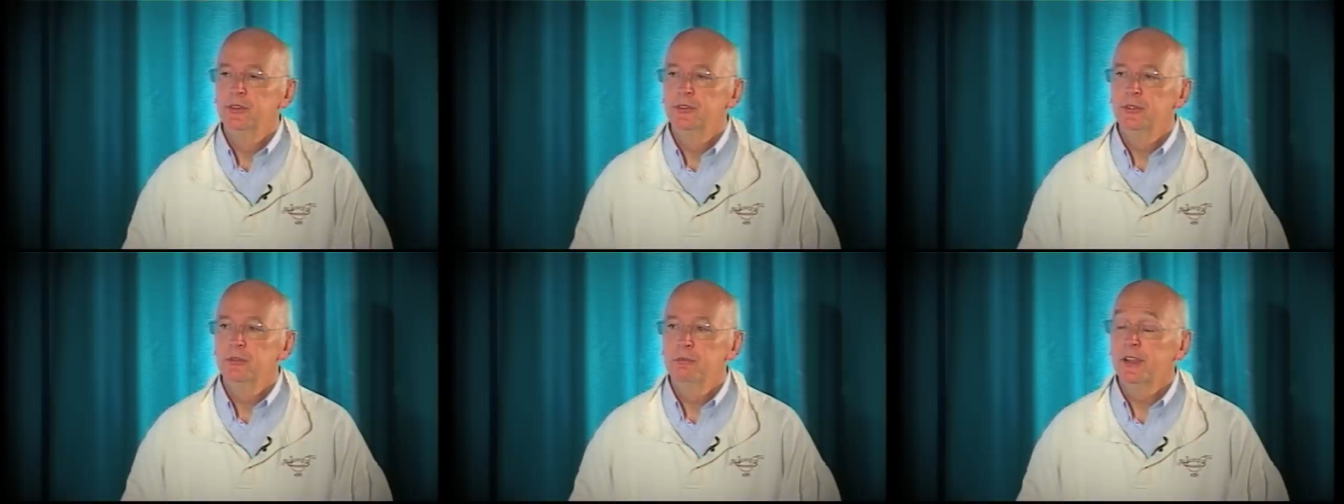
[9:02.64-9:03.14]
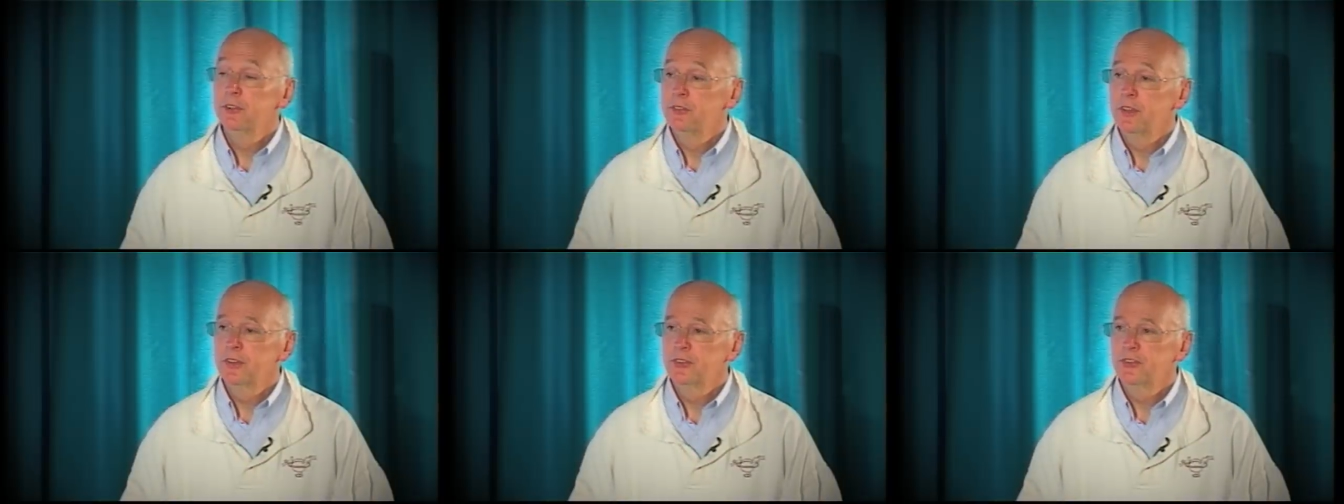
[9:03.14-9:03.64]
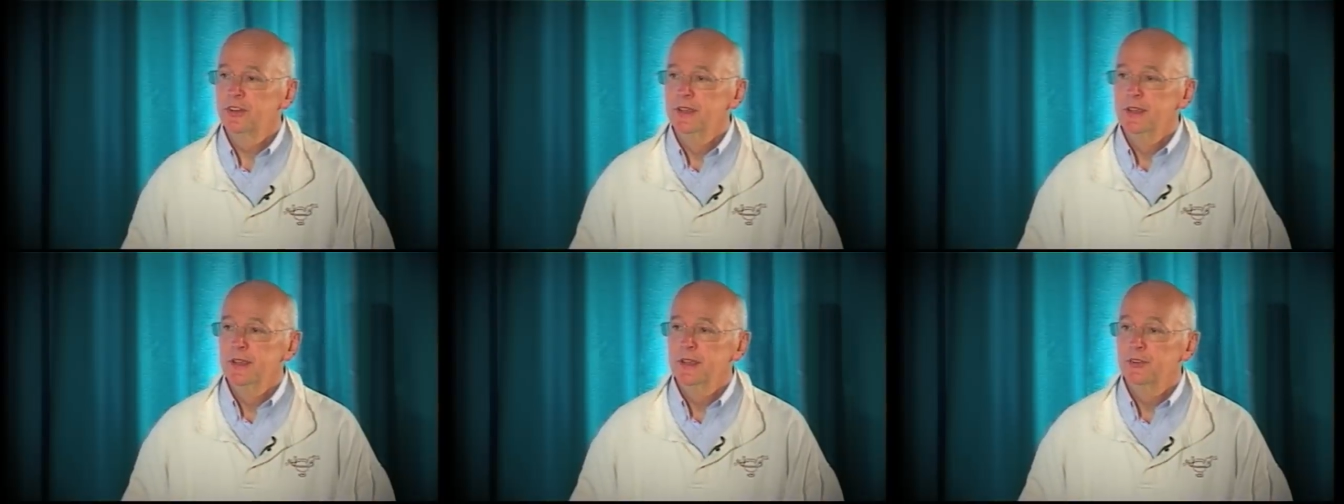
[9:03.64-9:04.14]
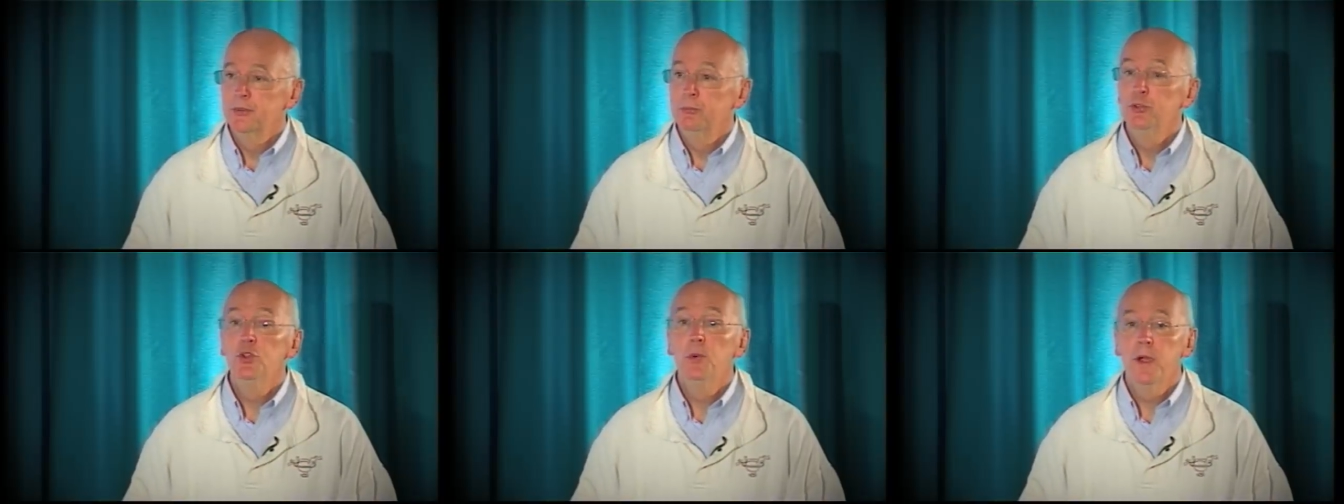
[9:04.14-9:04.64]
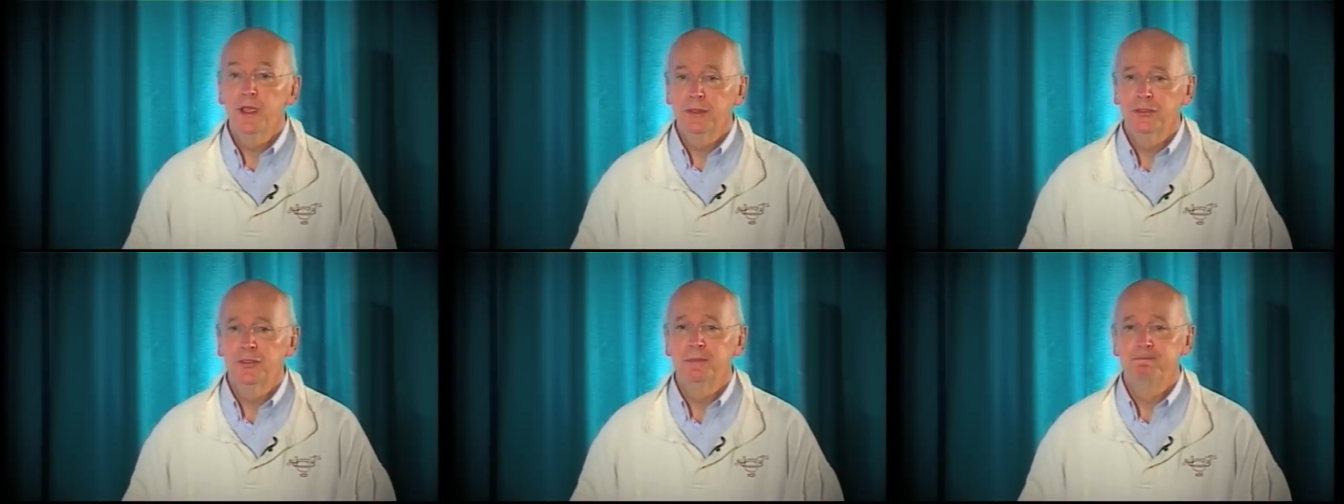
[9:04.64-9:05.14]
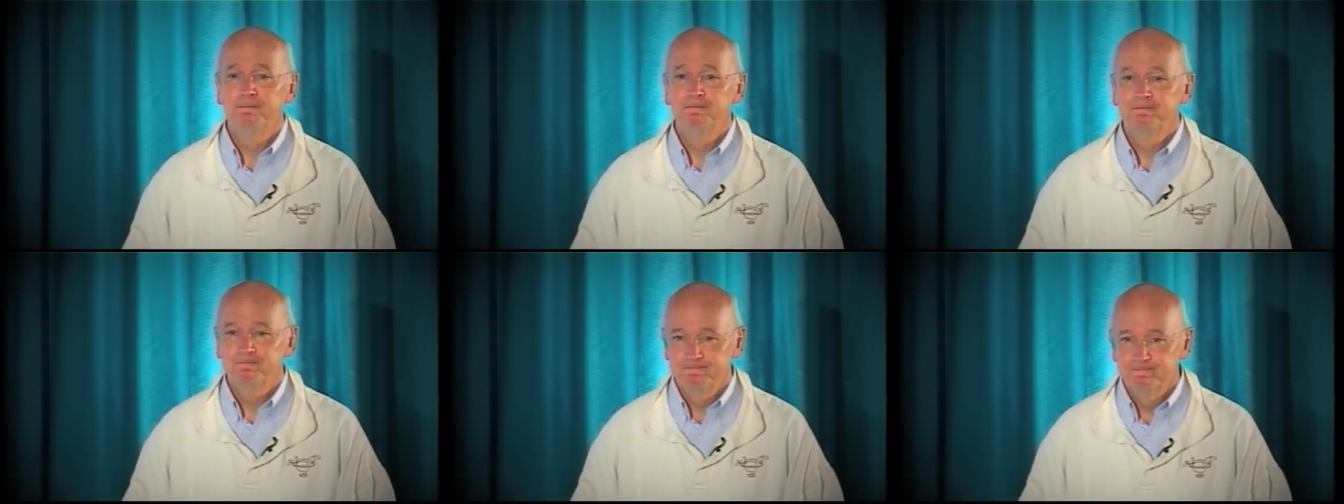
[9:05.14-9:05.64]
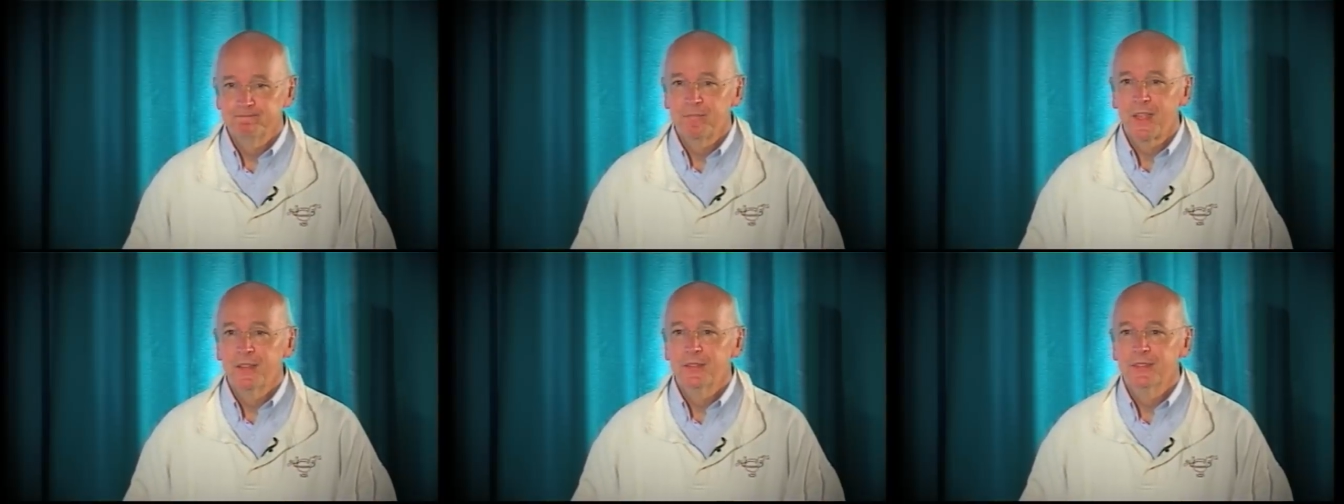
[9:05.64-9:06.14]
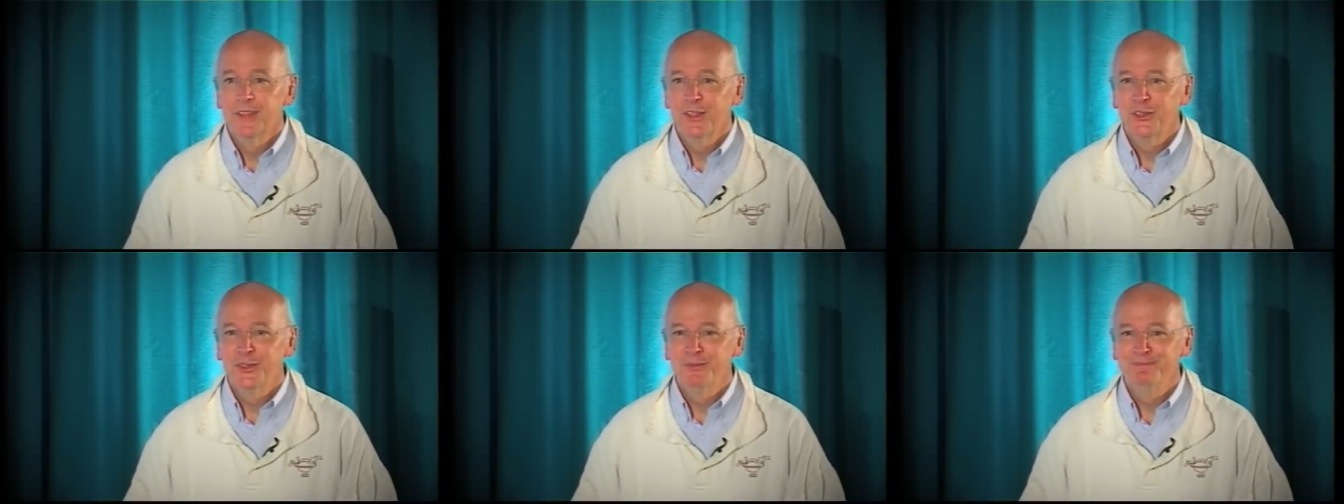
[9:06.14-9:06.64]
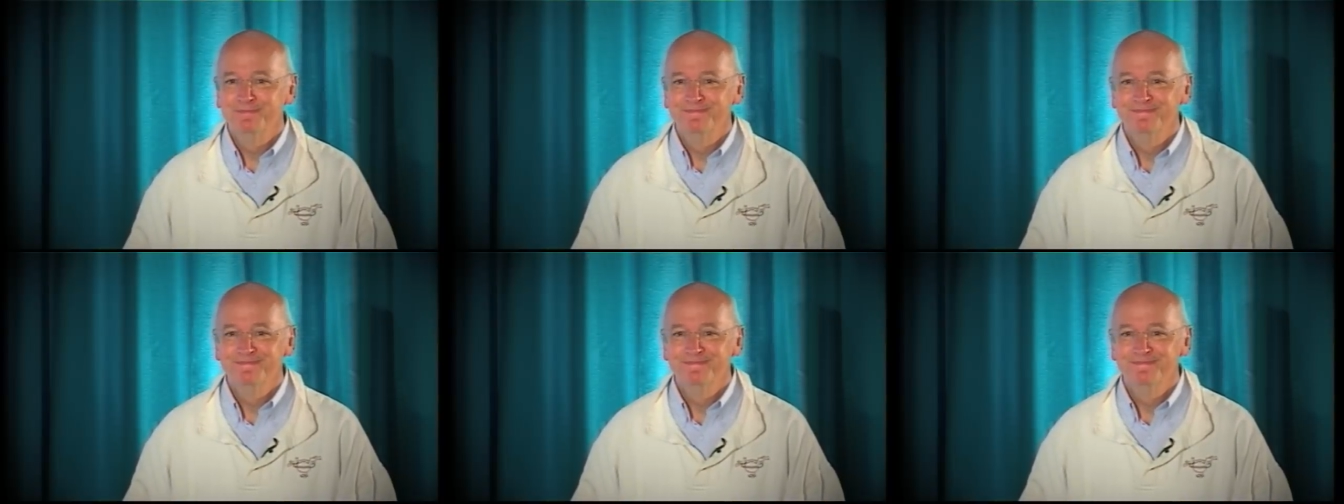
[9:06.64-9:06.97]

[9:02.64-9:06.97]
to manifest in some new ways. Thank you.